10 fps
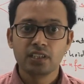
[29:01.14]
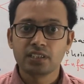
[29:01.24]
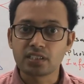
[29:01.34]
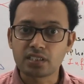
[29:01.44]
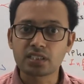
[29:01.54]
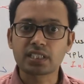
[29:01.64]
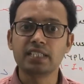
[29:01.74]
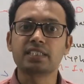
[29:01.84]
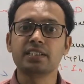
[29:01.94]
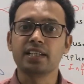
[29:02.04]
This is
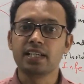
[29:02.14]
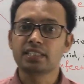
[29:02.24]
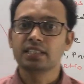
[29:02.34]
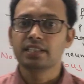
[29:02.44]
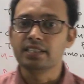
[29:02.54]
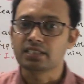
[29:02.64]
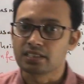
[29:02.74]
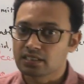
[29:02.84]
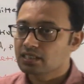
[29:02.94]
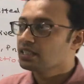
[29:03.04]
considered as
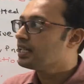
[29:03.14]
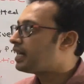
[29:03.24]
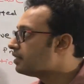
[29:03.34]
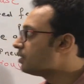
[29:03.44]
disease, and